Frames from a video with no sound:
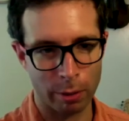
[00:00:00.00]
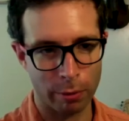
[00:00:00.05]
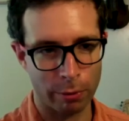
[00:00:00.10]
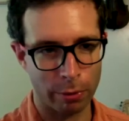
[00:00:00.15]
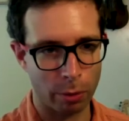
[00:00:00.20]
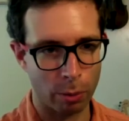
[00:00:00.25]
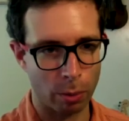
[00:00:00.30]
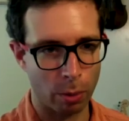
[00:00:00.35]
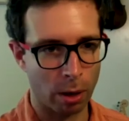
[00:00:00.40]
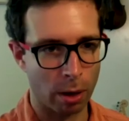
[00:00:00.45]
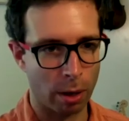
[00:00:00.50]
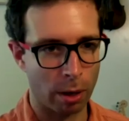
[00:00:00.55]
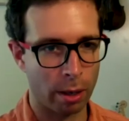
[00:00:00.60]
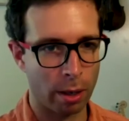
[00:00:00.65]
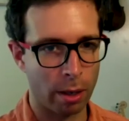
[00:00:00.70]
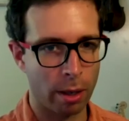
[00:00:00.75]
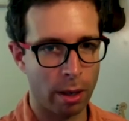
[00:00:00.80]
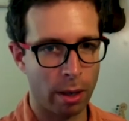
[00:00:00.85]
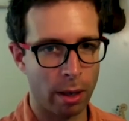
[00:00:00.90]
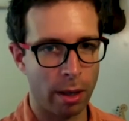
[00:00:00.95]
if you want
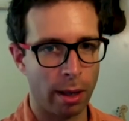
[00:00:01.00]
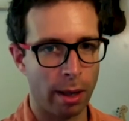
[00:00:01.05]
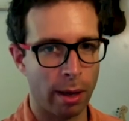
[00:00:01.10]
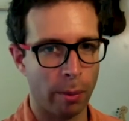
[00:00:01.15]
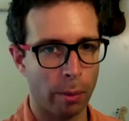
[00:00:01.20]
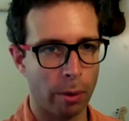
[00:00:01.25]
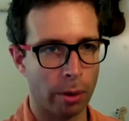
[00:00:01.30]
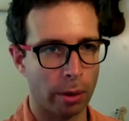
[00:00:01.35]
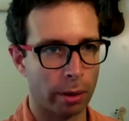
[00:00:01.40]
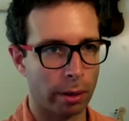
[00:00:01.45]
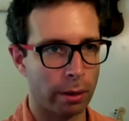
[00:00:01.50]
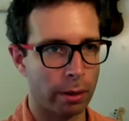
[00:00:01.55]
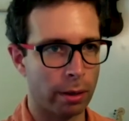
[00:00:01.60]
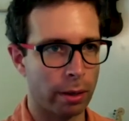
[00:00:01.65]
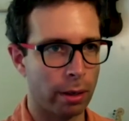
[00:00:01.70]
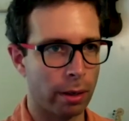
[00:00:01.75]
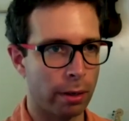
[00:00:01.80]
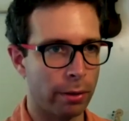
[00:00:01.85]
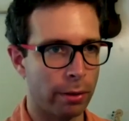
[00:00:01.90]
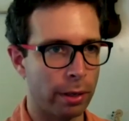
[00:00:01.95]
and work on
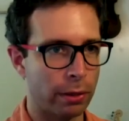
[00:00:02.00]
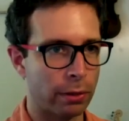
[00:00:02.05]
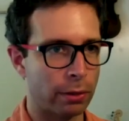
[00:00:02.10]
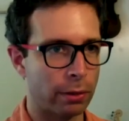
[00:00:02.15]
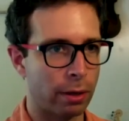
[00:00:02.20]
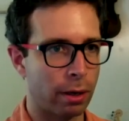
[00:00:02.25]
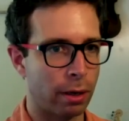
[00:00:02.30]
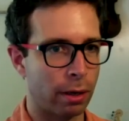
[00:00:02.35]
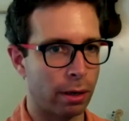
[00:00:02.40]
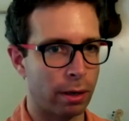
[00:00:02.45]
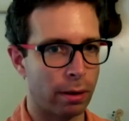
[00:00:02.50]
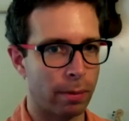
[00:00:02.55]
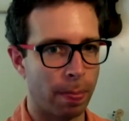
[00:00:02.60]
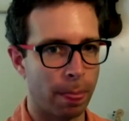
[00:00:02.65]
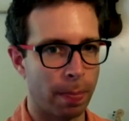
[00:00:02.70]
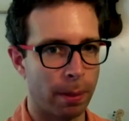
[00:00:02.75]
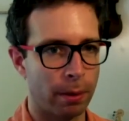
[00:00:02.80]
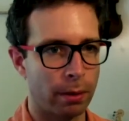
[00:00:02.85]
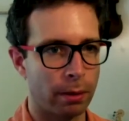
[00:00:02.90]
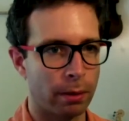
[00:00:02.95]
uh, this song,
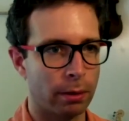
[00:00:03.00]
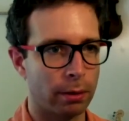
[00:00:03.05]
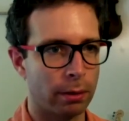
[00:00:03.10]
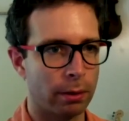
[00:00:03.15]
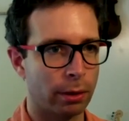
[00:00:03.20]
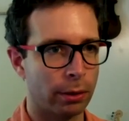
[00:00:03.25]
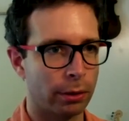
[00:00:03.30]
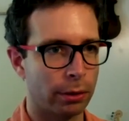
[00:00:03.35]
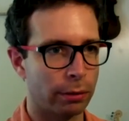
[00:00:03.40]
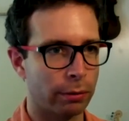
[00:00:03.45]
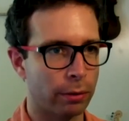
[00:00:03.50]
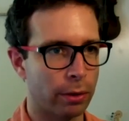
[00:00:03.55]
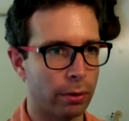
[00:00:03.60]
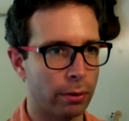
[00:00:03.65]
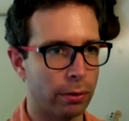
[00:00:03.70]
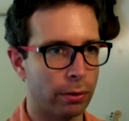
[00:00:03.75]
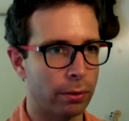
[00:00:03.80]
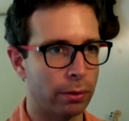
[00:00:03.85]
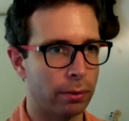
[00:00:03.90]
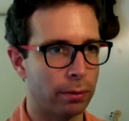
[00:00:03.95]
Country
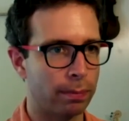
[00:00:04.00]
Roads.